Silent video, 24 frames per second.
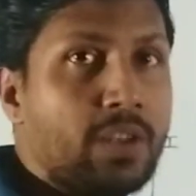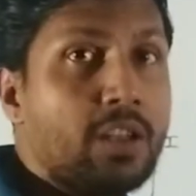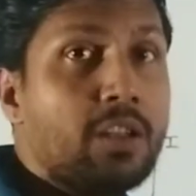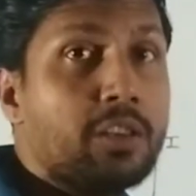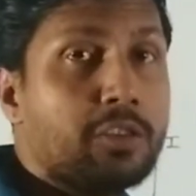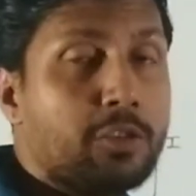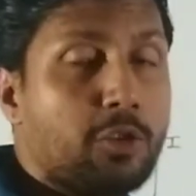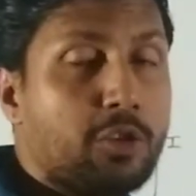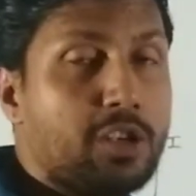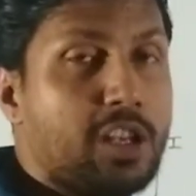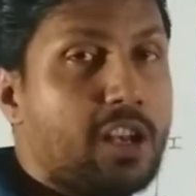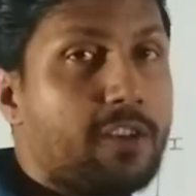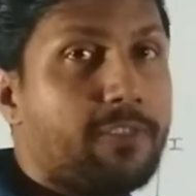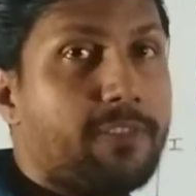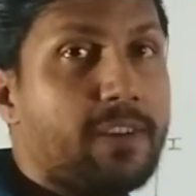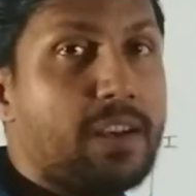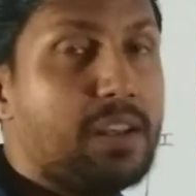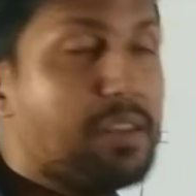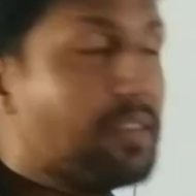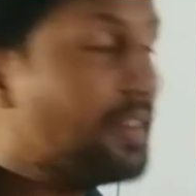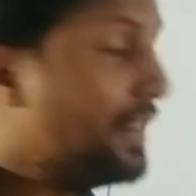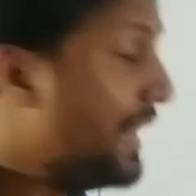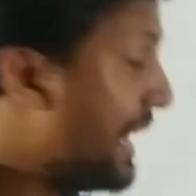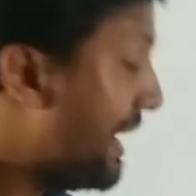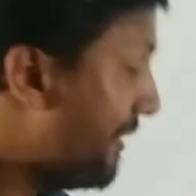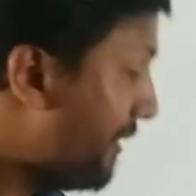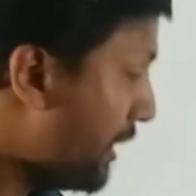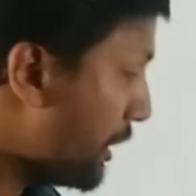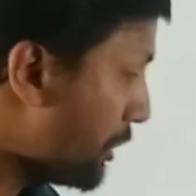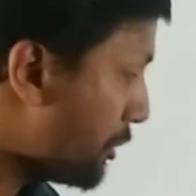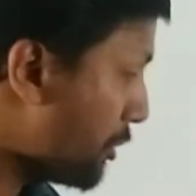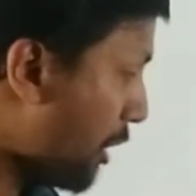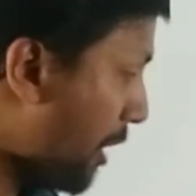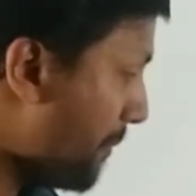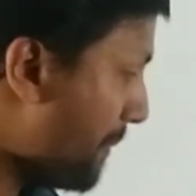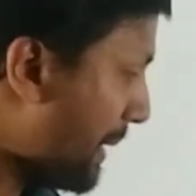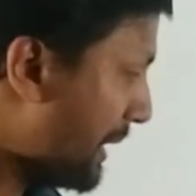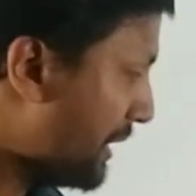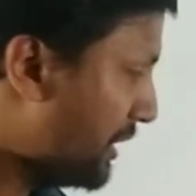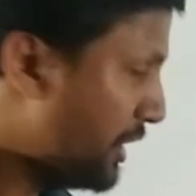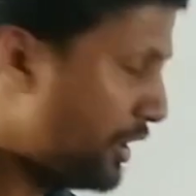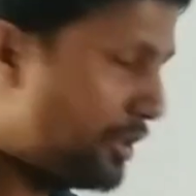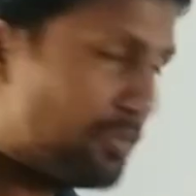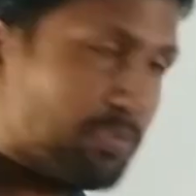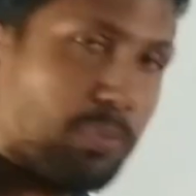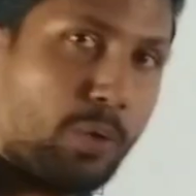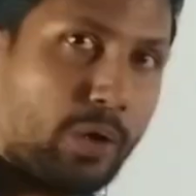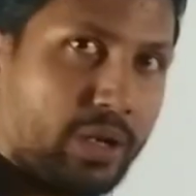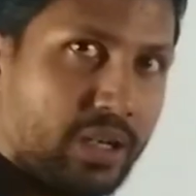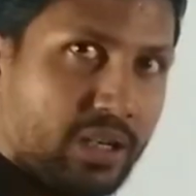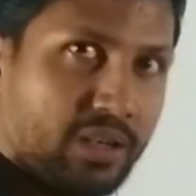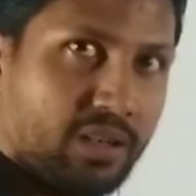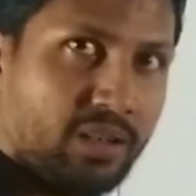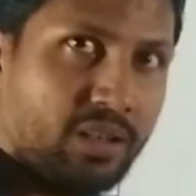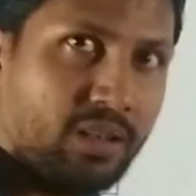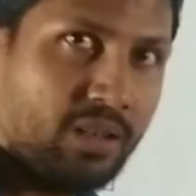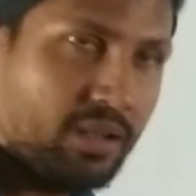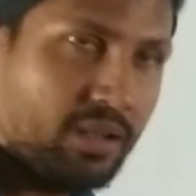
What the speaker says: So dear friends, never stop at this point.